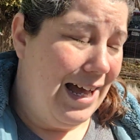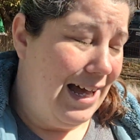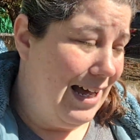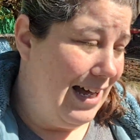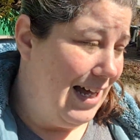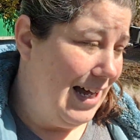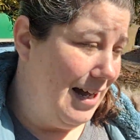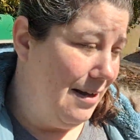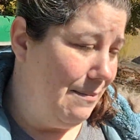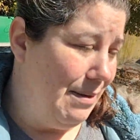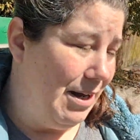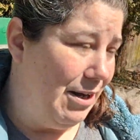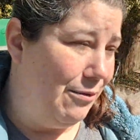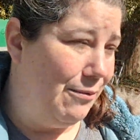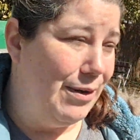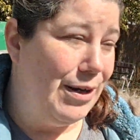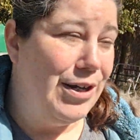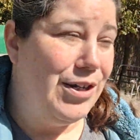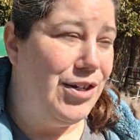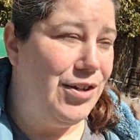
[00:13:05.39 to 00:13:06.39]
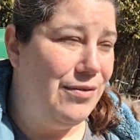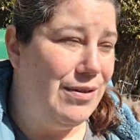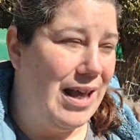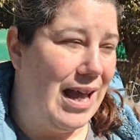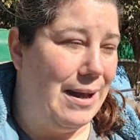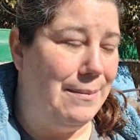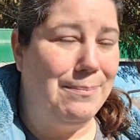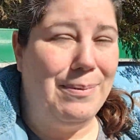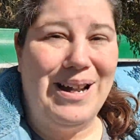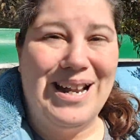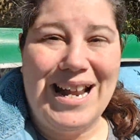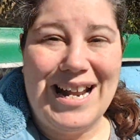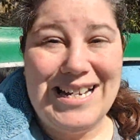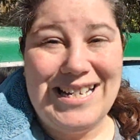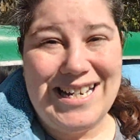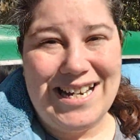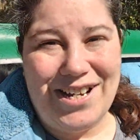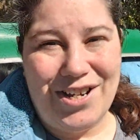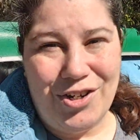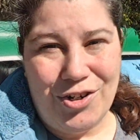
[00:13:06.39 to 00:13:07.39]
I don't want to do that, but I
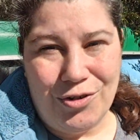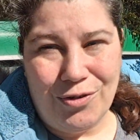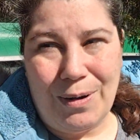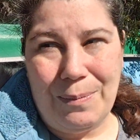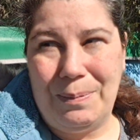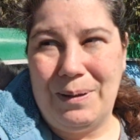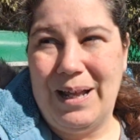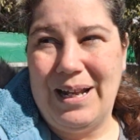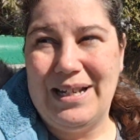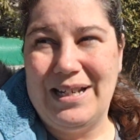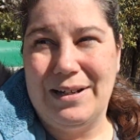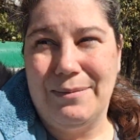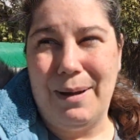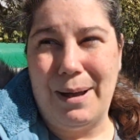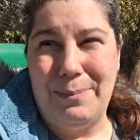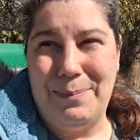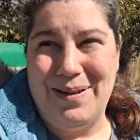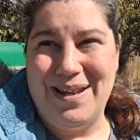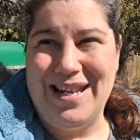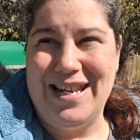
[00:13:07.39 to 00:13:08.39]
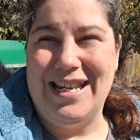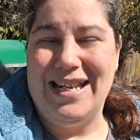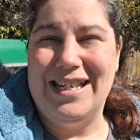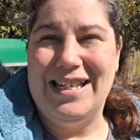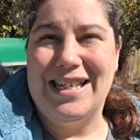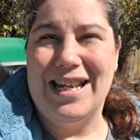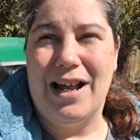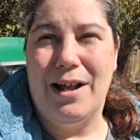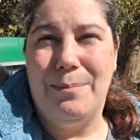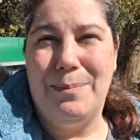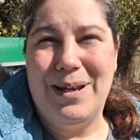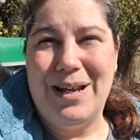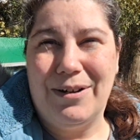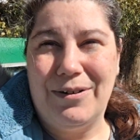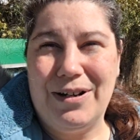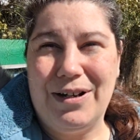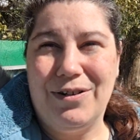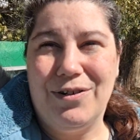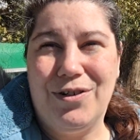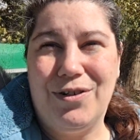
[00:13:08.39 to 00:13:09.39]
did enjoy planting my peas. I'll be
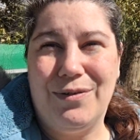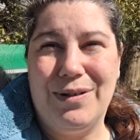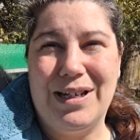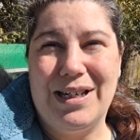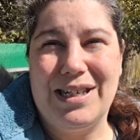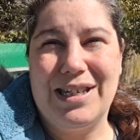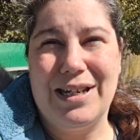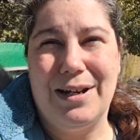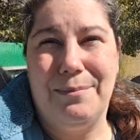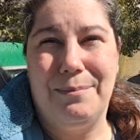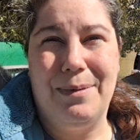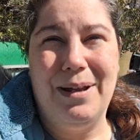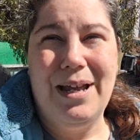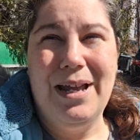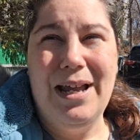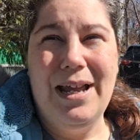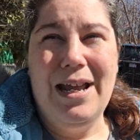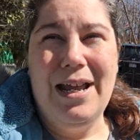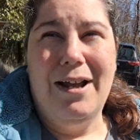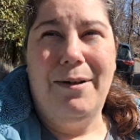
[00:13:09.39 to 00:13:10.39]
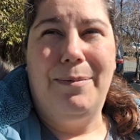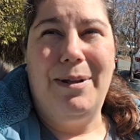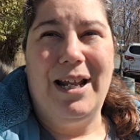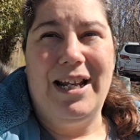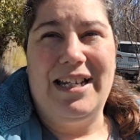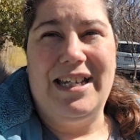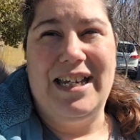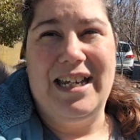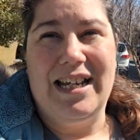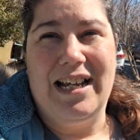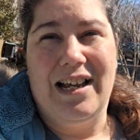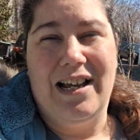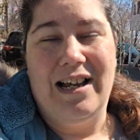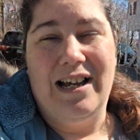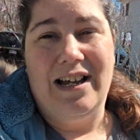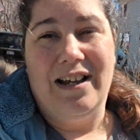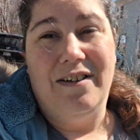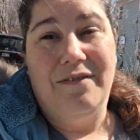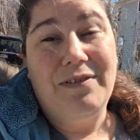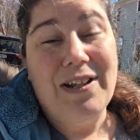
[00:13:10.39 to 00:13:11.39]
out here doing some planting
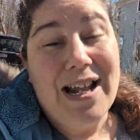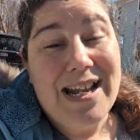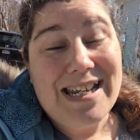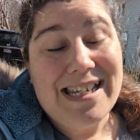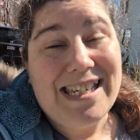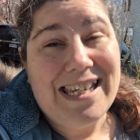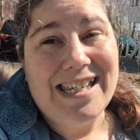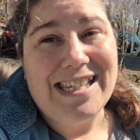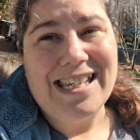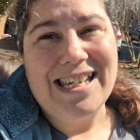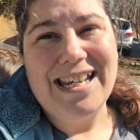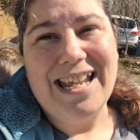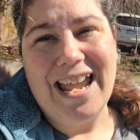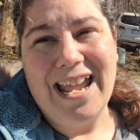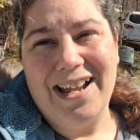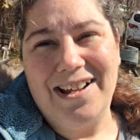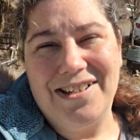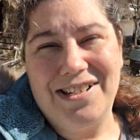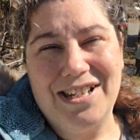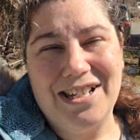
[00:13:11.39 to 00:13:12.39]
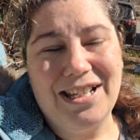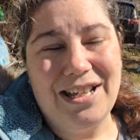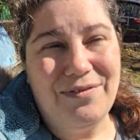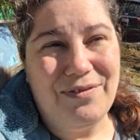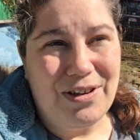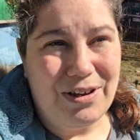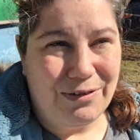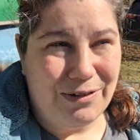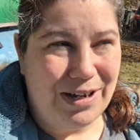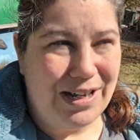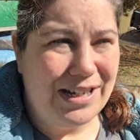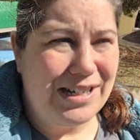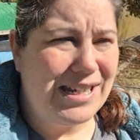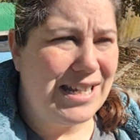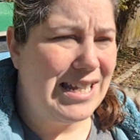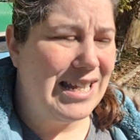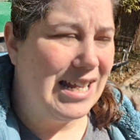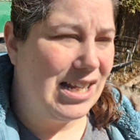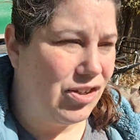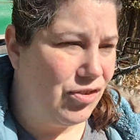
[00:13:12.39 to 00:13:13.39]
of lettuces and kales and leafy greens
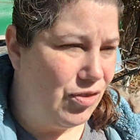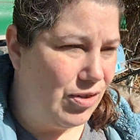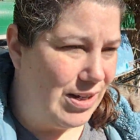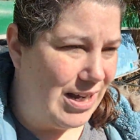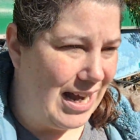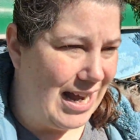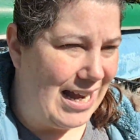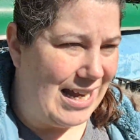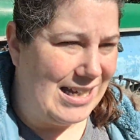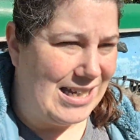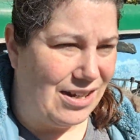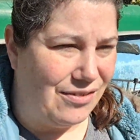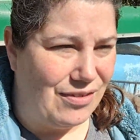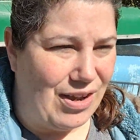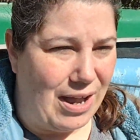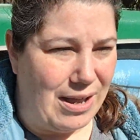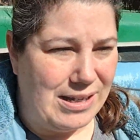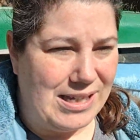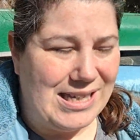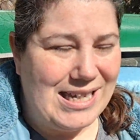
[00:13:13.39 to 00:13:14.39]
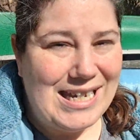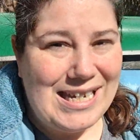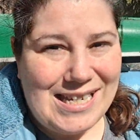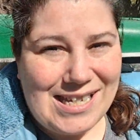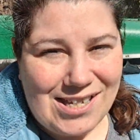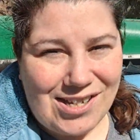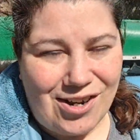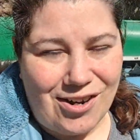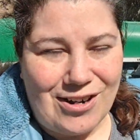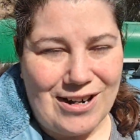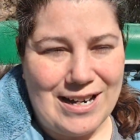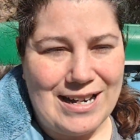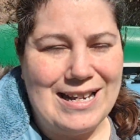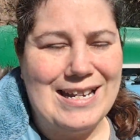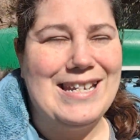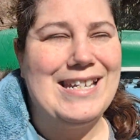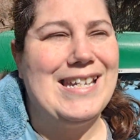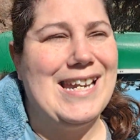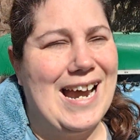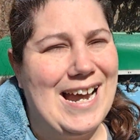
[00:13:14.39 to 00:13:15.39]
in the next few days. I've got seeds started
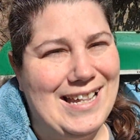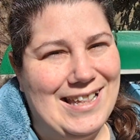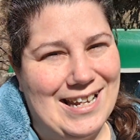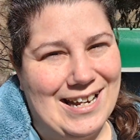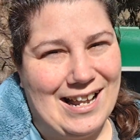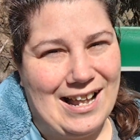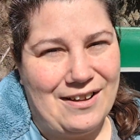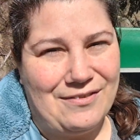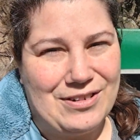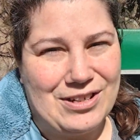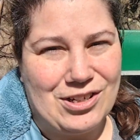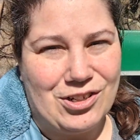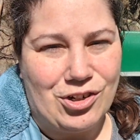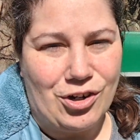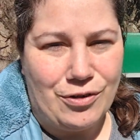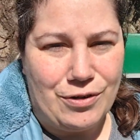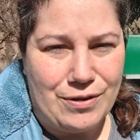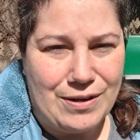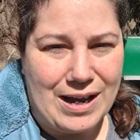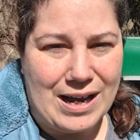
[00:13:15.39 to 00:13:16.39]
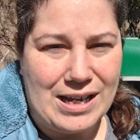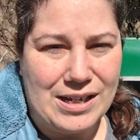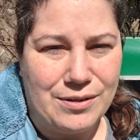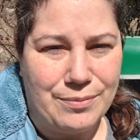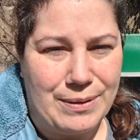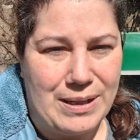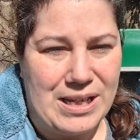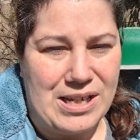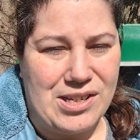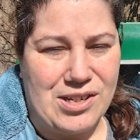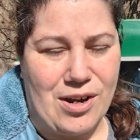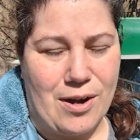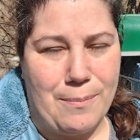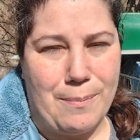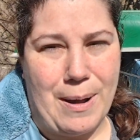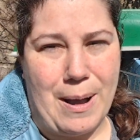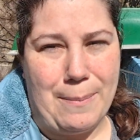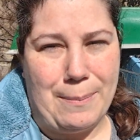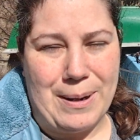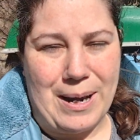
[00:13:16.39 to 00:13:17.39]
inside that I'll have to show you guys when they
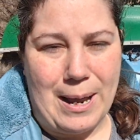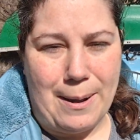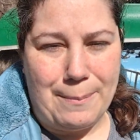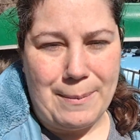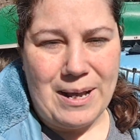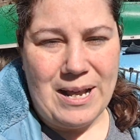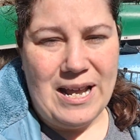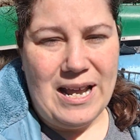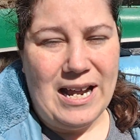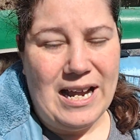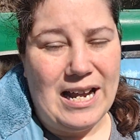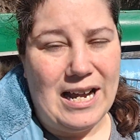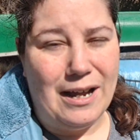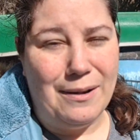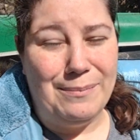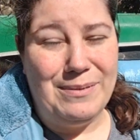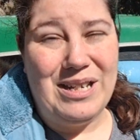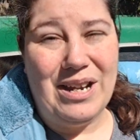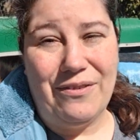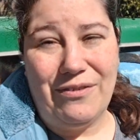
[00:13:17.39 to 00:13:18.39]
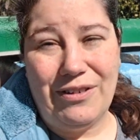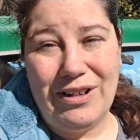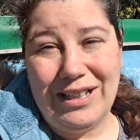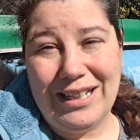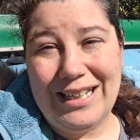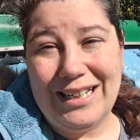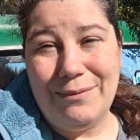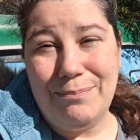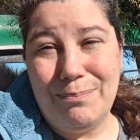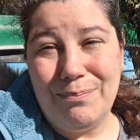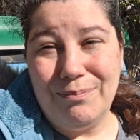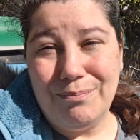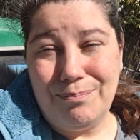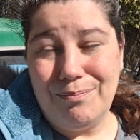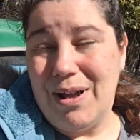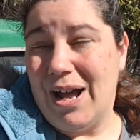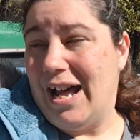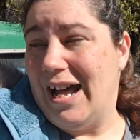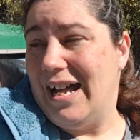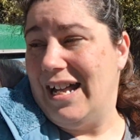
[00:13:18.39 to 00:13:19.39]
start popping up. Definitely
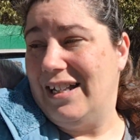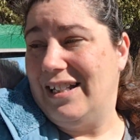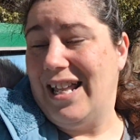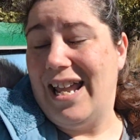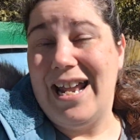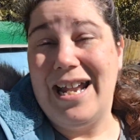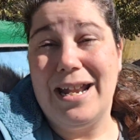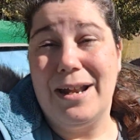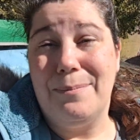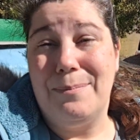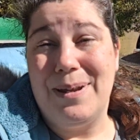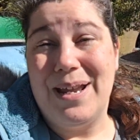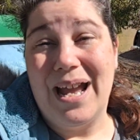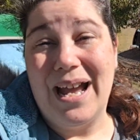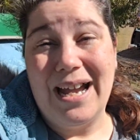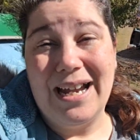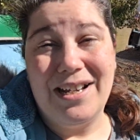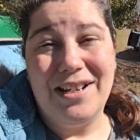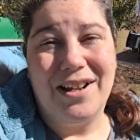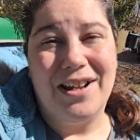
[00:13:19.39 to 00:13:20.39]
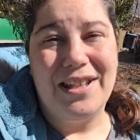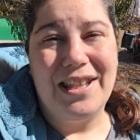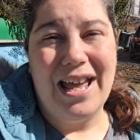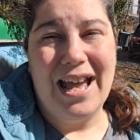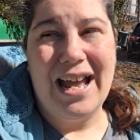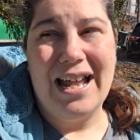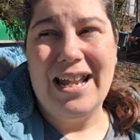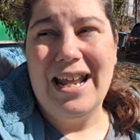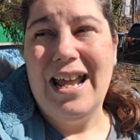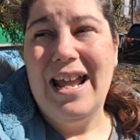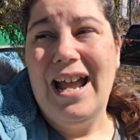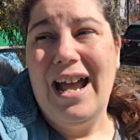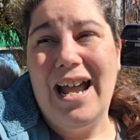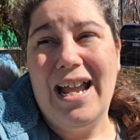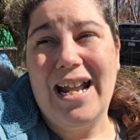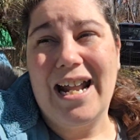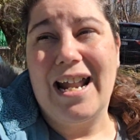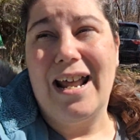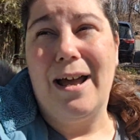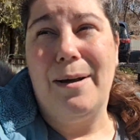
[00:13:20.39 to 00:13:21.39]
late and behind on that.
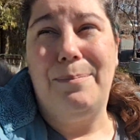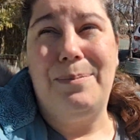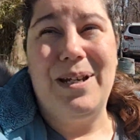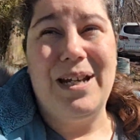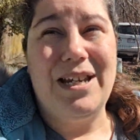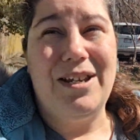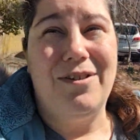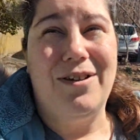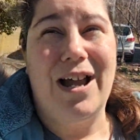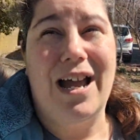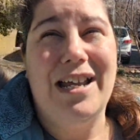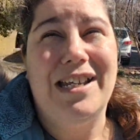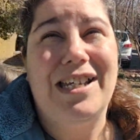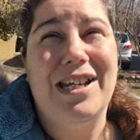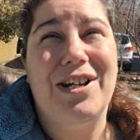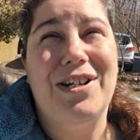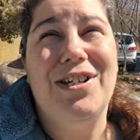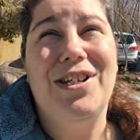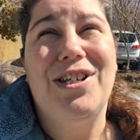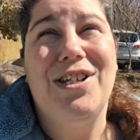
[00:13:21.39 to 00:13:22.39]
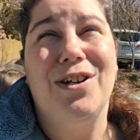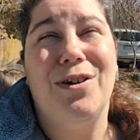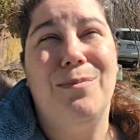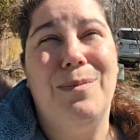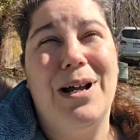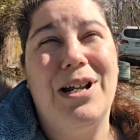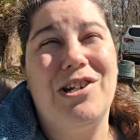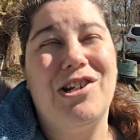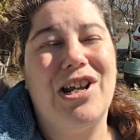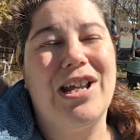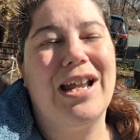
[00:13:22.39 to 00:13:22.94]
I gotta update you guys on so much.